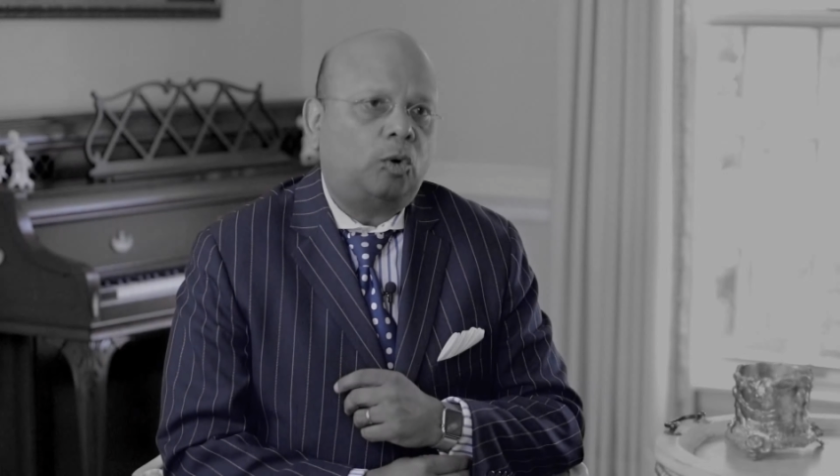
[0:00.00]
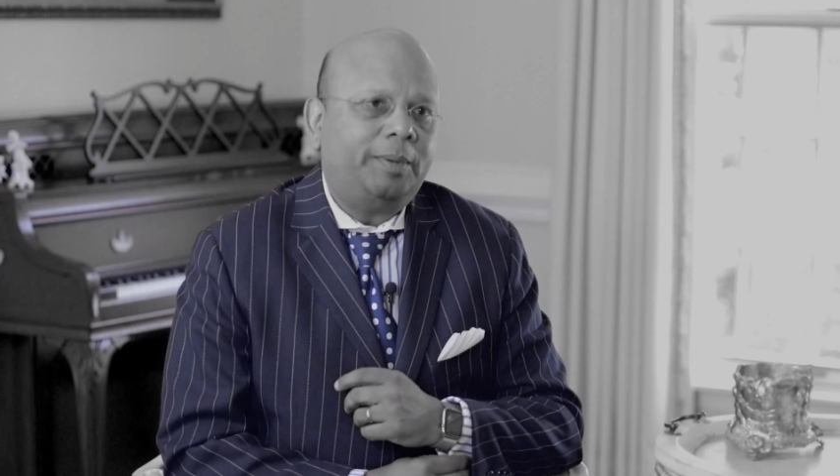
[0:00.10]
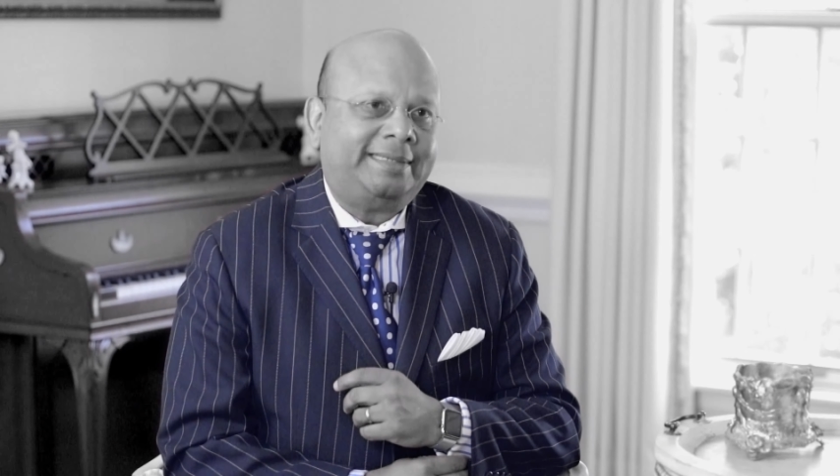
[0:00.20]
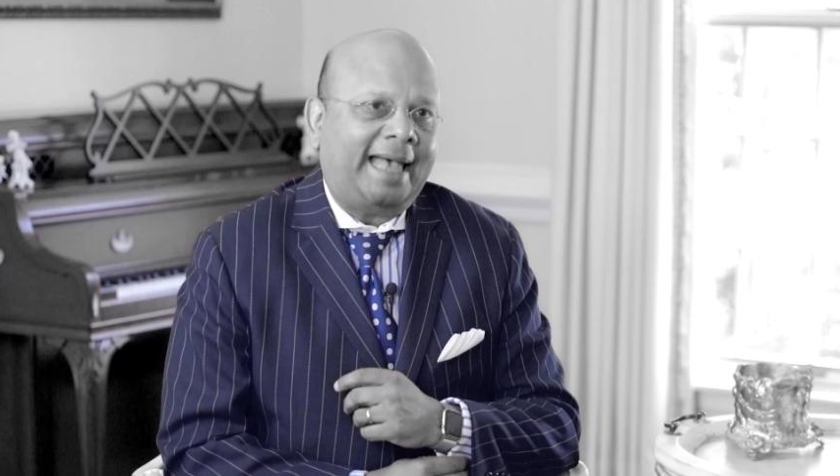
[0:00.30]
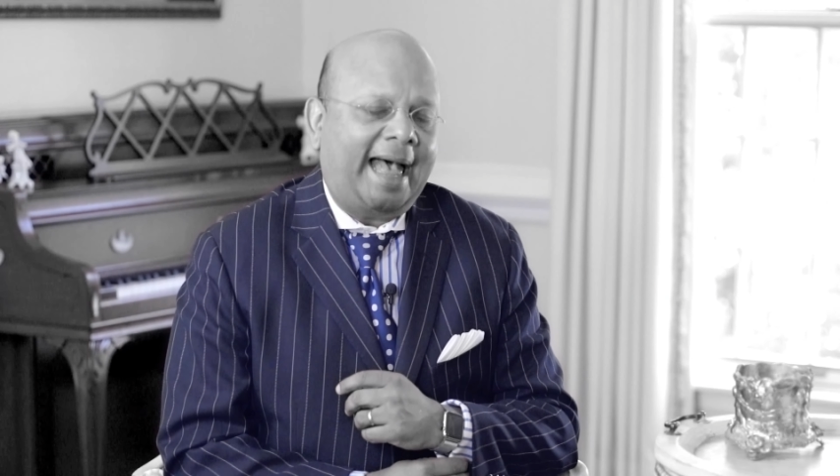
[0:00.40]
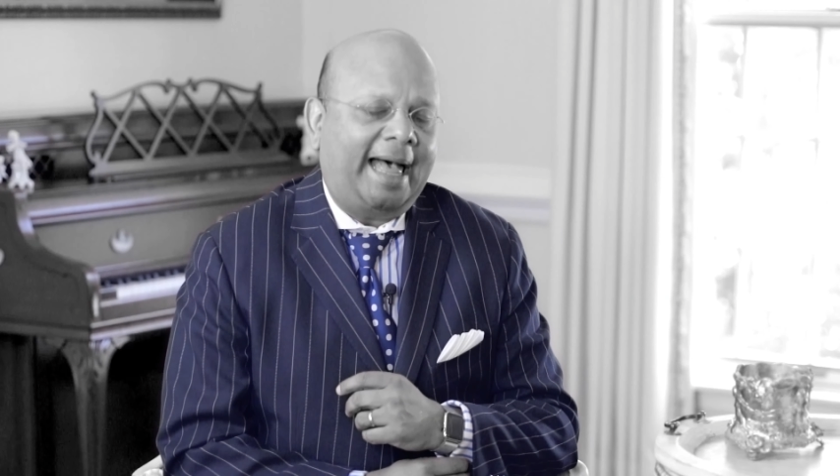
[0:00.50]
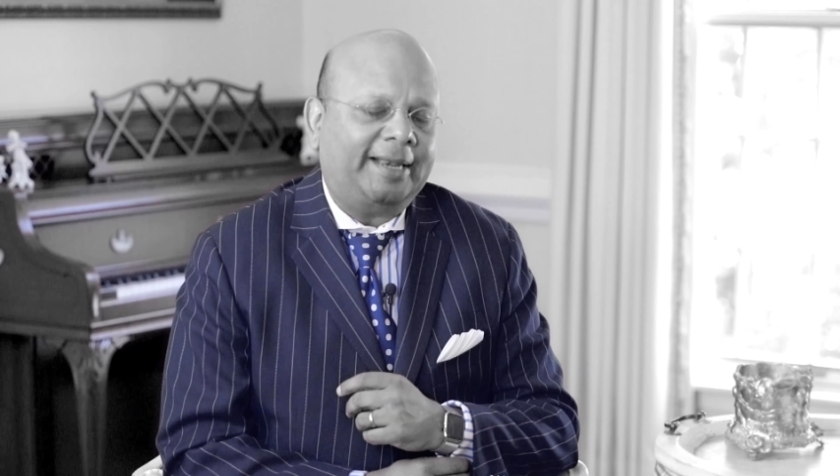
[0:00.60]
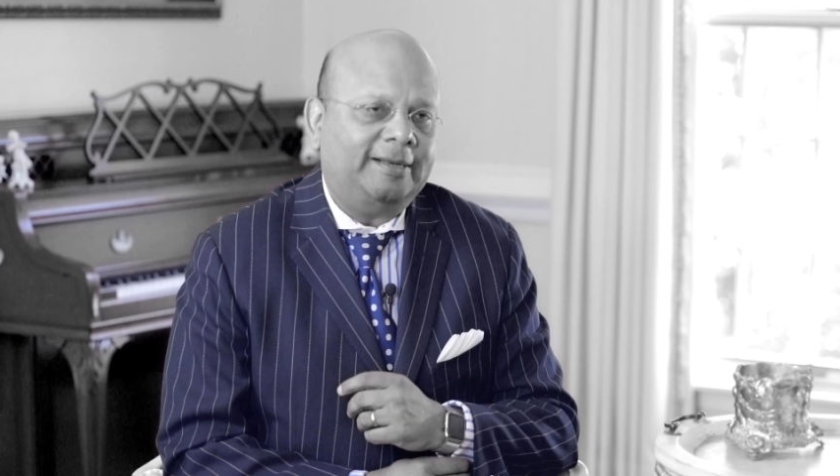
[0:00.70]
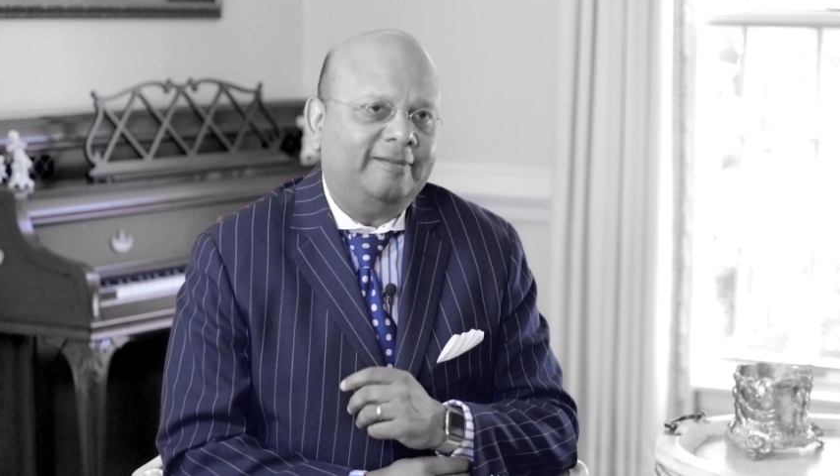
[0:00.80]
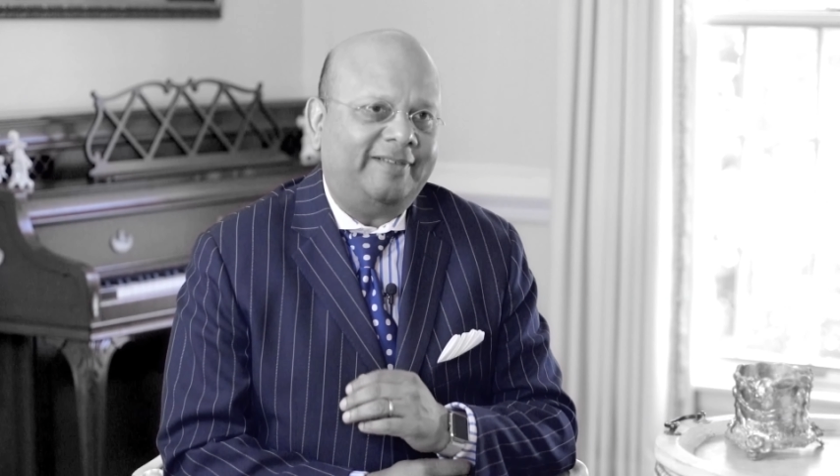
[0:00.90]
always
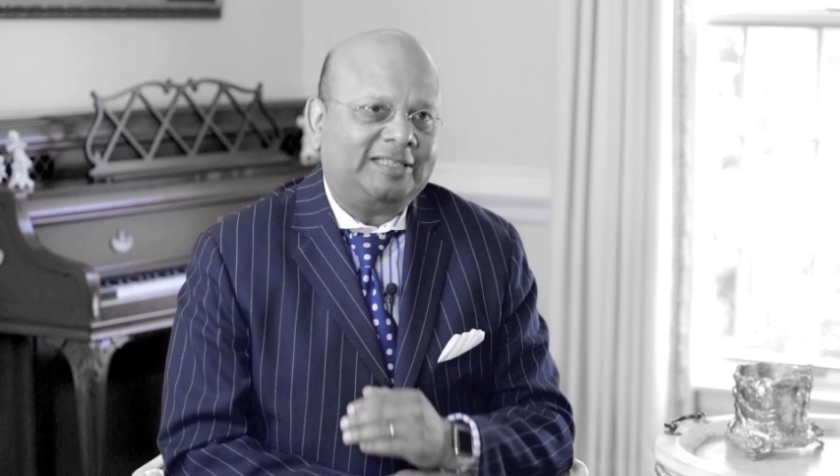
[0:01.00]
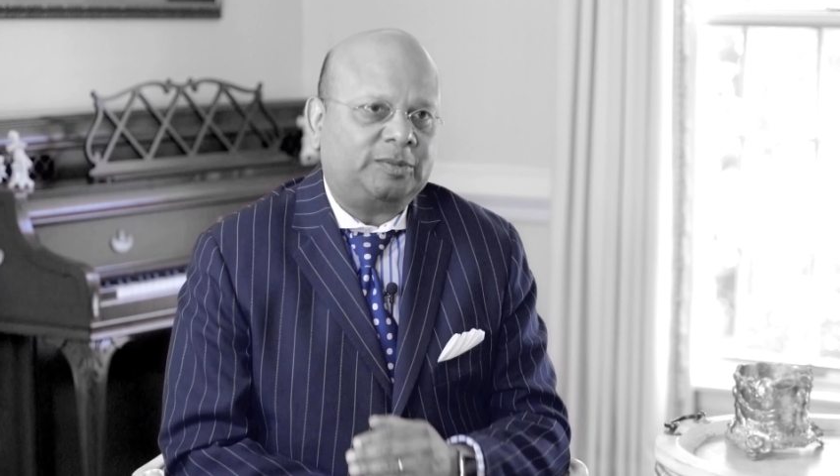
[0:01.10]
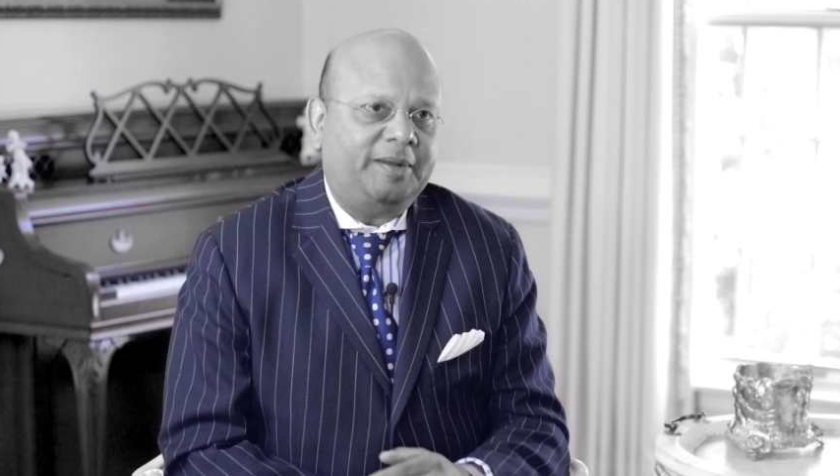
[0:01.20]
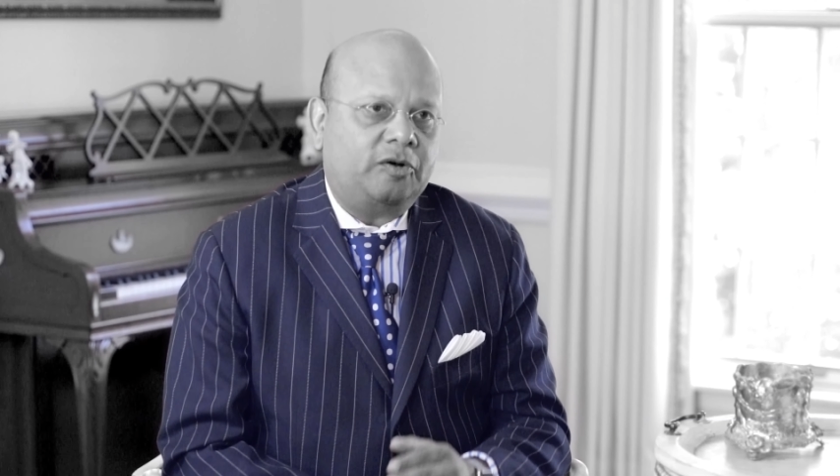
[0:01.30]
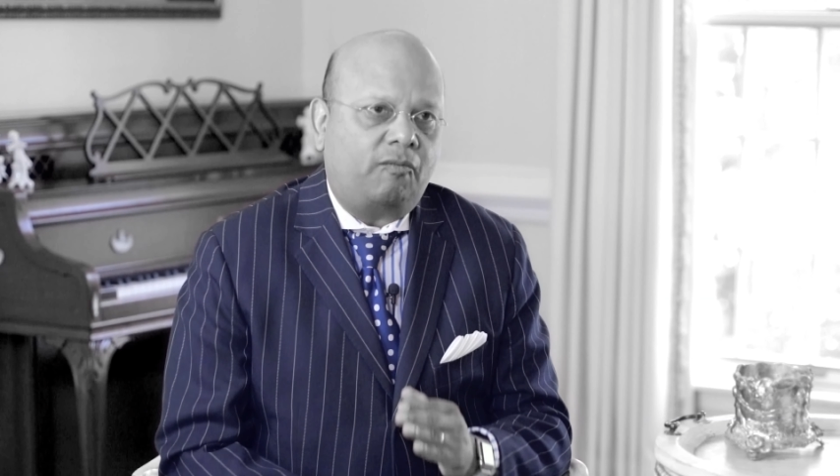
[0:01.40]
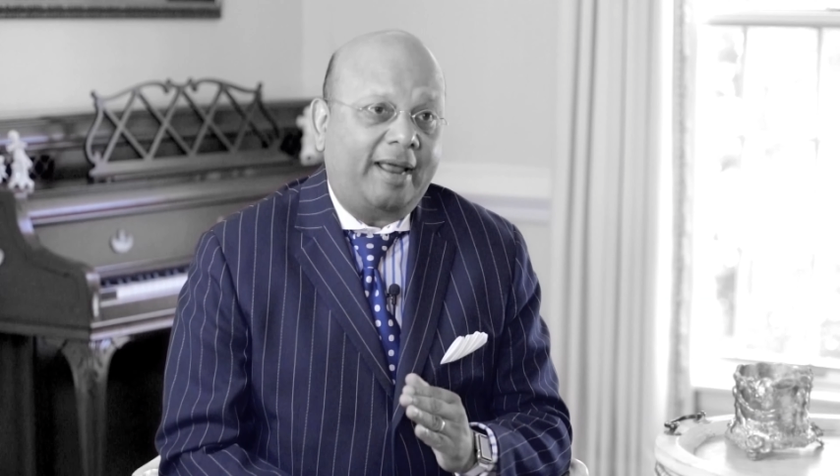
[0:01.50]
had an investment